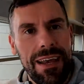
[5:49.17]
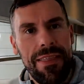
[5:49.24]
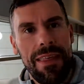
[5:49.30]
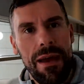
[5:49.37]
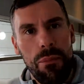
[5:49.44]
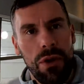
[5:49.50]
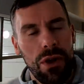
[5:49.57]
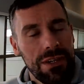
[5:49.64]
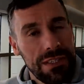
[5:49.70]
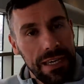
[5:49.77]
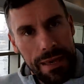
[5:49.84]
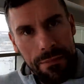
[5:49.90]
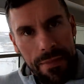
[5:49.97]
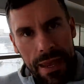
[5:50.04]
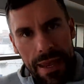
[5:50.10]
and then we've got a
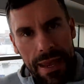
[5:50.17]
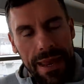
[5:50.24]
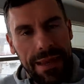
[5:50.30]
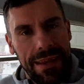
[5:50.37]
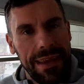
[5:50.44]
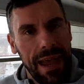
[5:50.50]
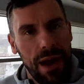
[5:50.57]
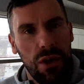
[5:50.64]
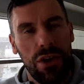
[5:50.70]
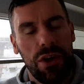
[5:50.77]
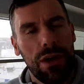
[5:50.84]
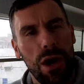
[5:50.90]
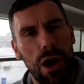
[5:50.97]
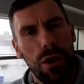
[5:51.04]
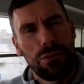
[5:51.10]
team meeting, get on the
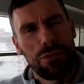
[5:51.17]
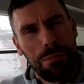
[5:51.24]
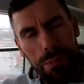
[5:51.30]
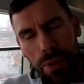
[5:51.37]
coach,